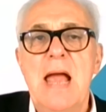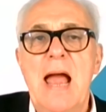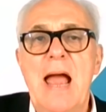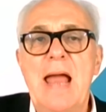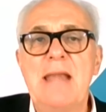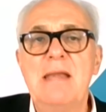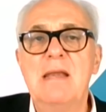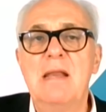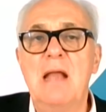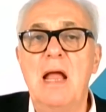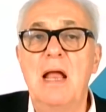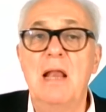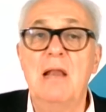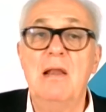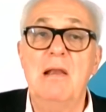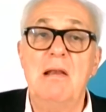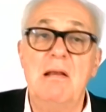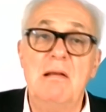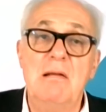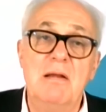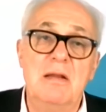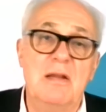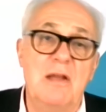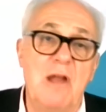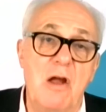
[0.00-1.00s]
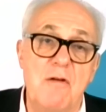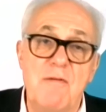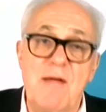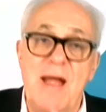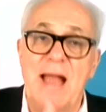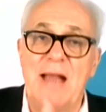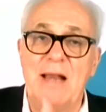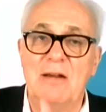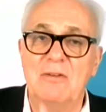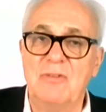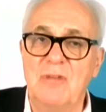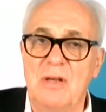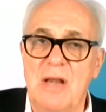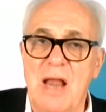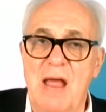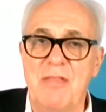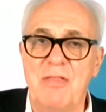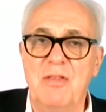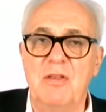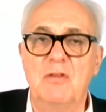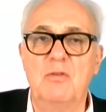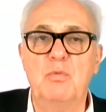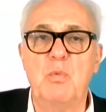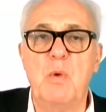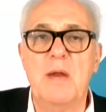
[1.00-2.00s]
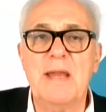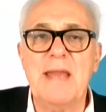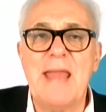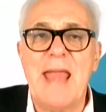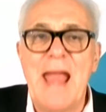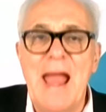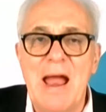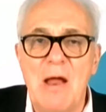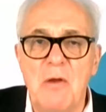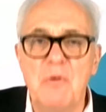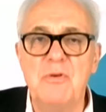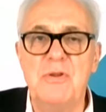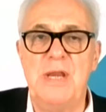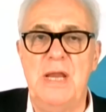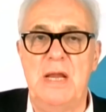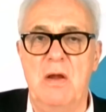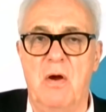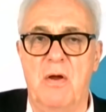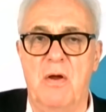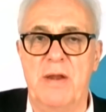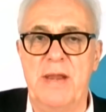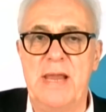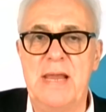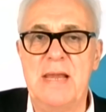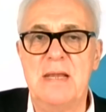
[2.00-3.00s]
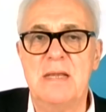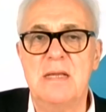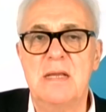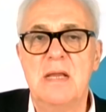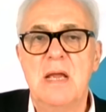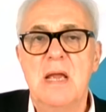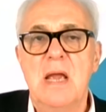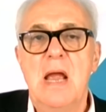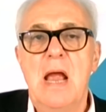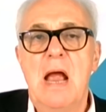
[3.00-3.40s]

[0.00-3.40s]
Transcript: and COVAX and others were counting on it,